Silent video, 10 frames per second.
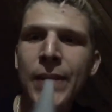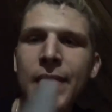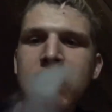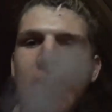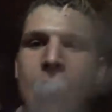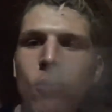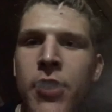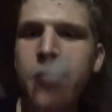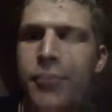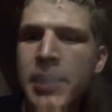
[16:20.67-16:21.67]
It's like
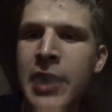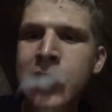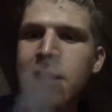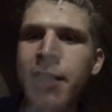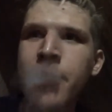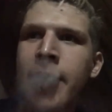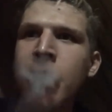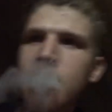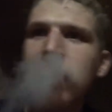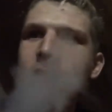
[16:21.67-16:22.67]
what, three days later,
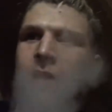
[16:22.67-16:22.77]
Alex?